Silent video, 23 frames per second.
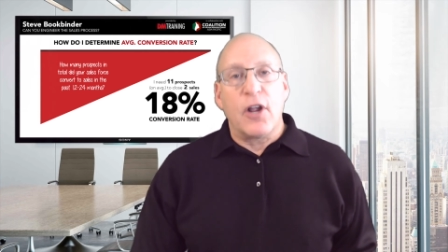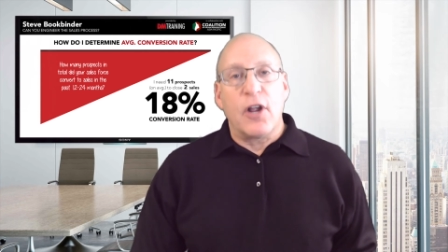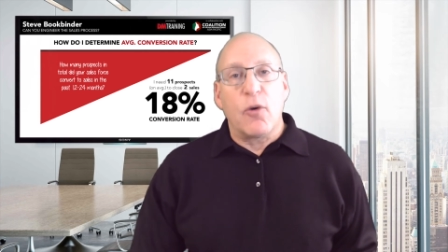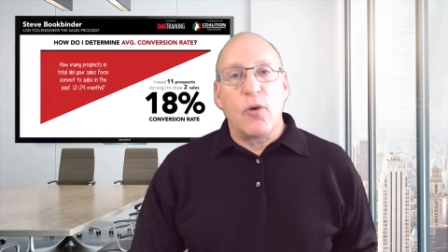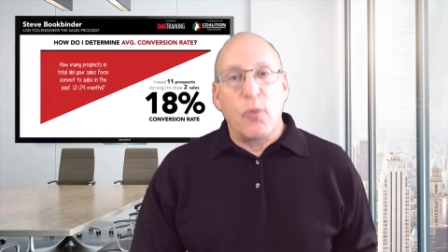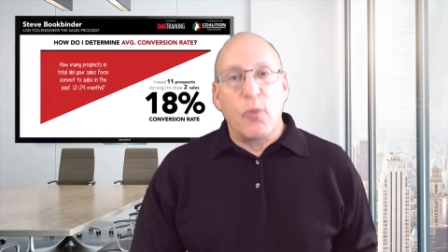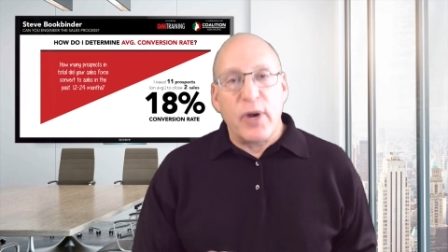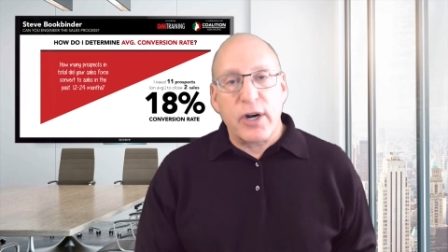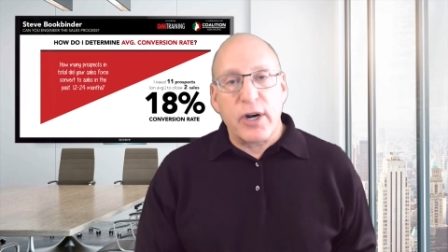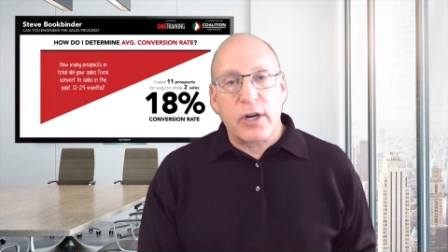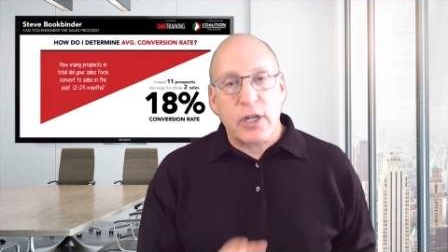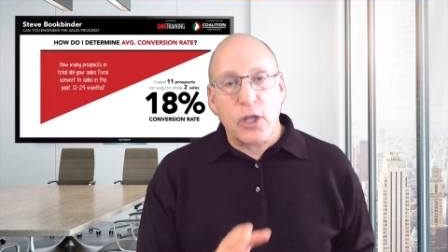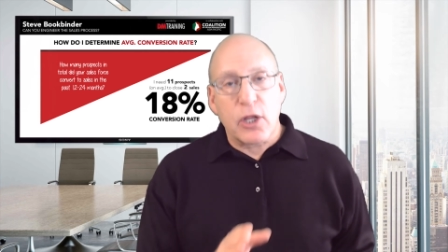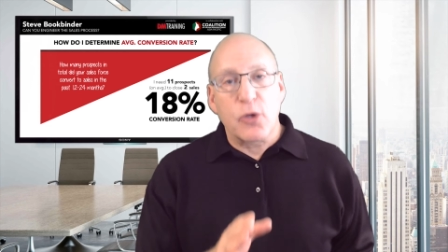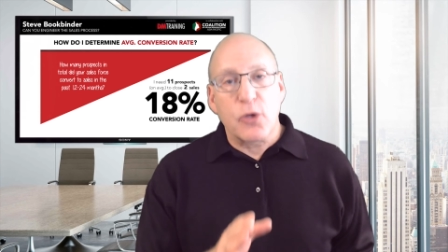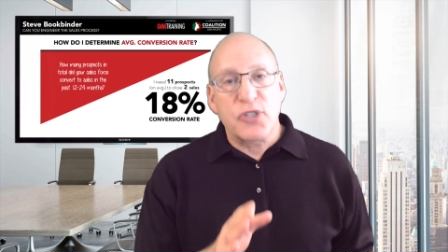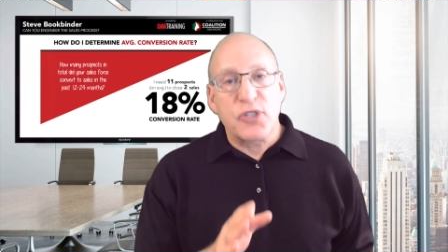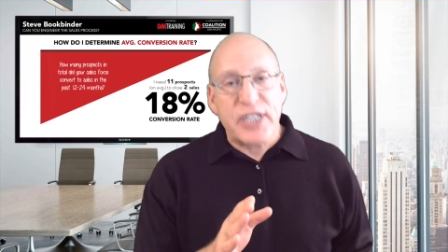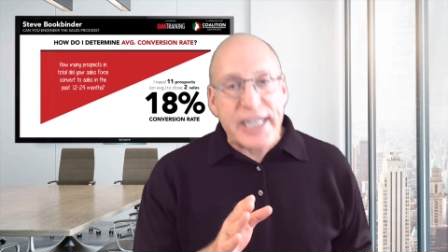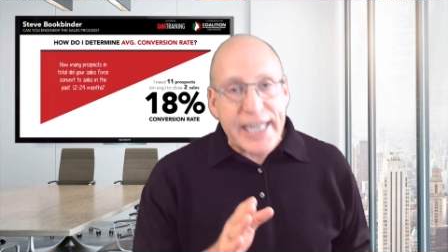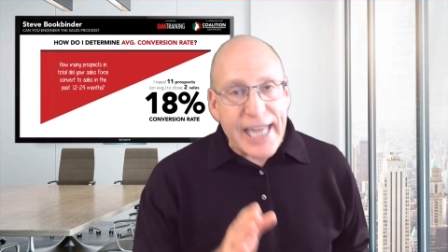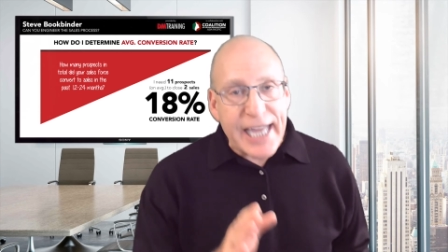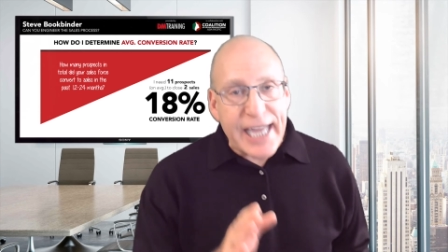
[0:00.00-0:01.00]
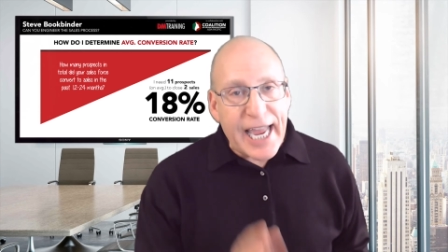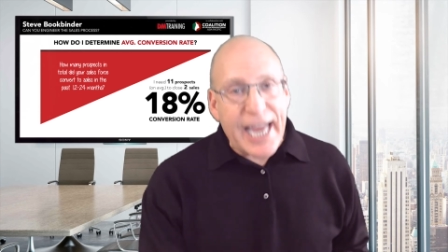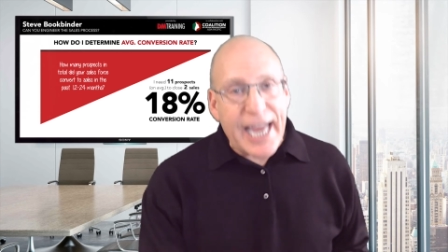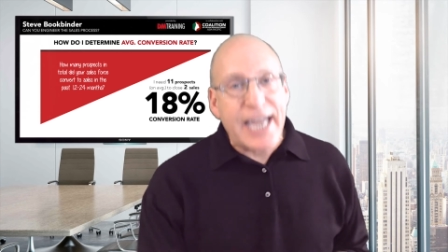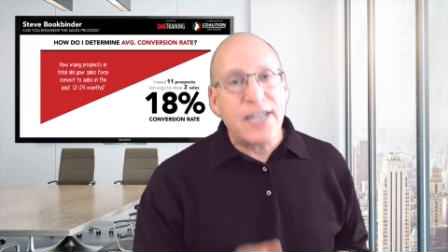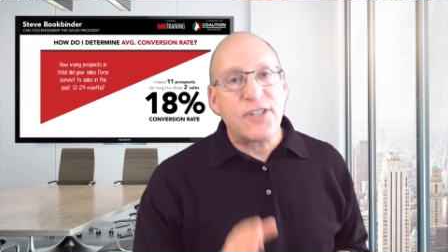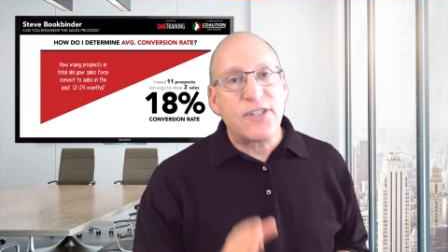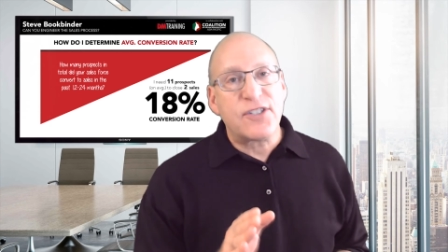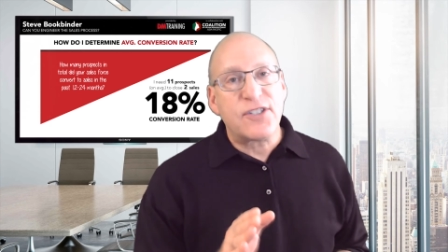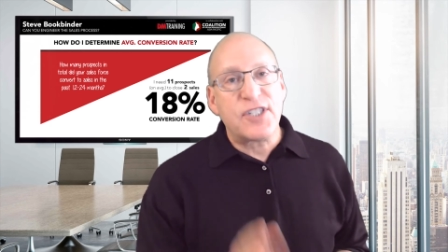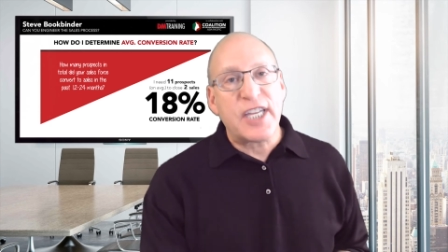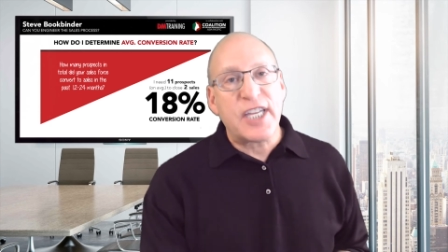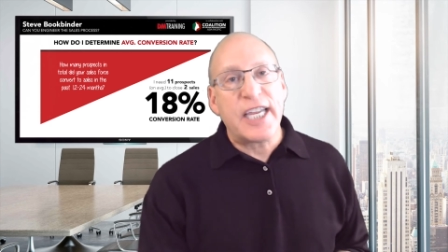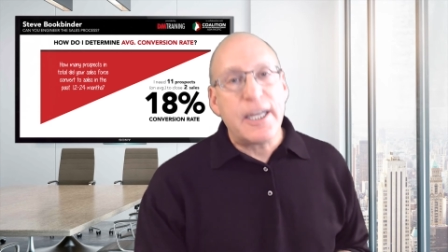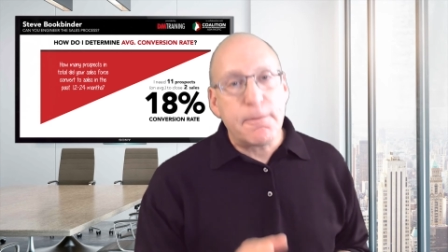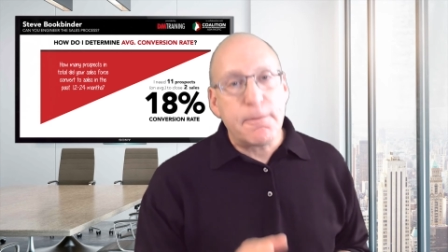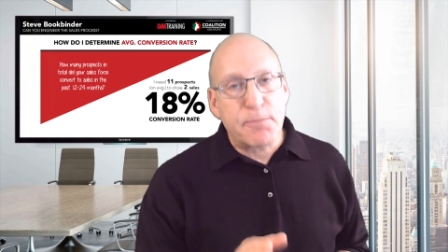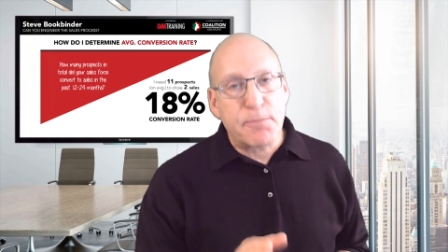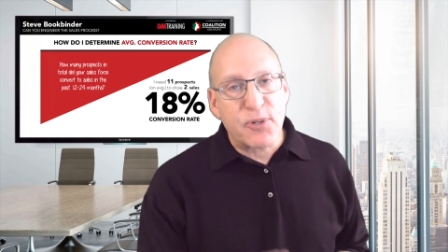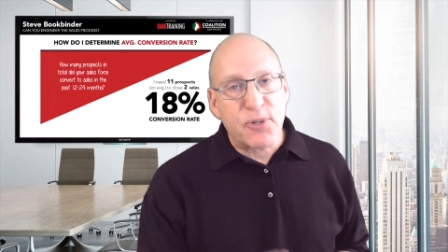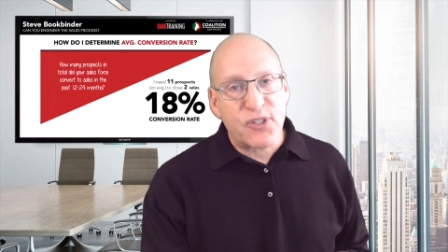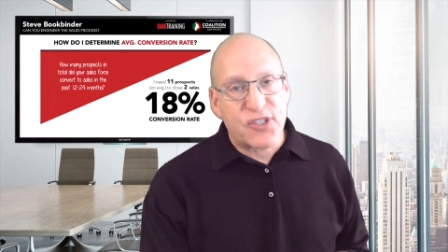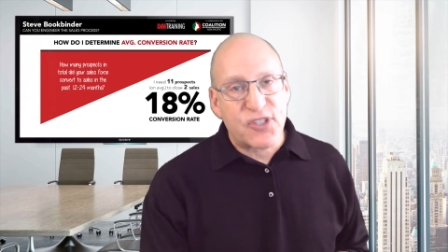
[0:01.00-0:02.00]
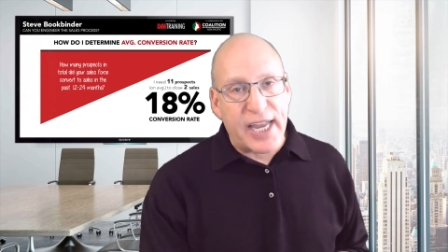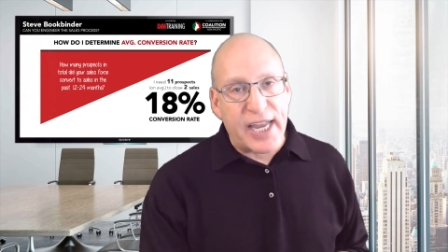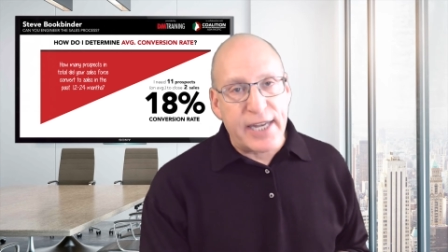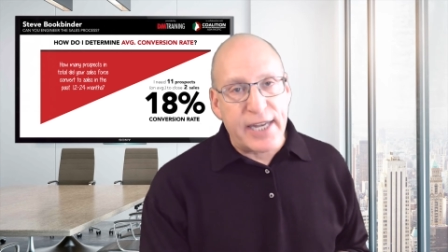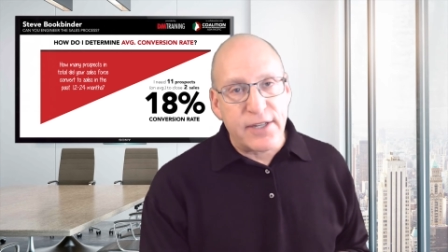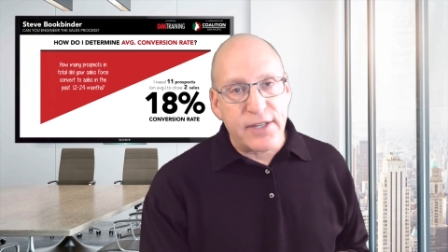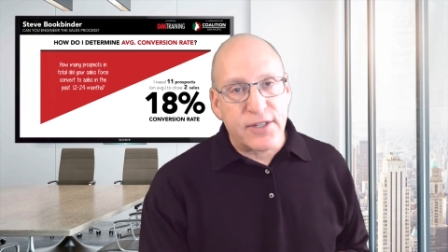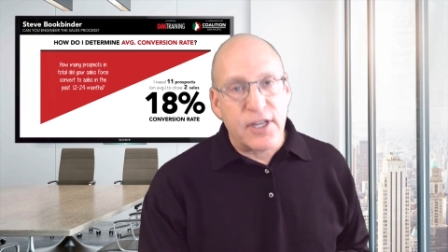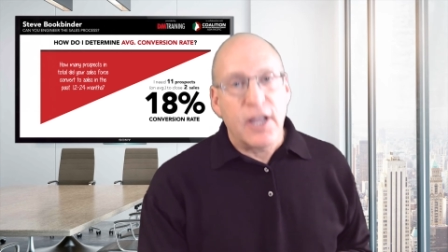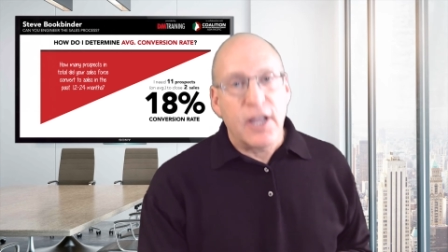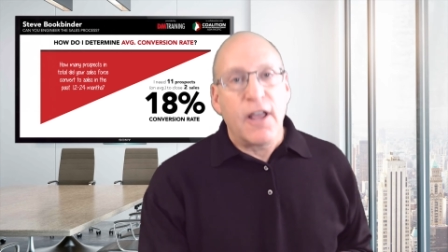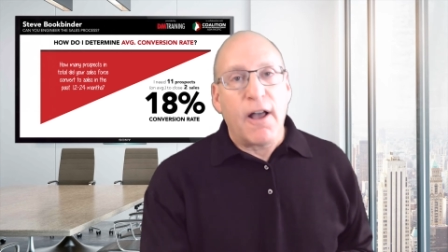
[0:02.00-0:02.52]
we're closing 18%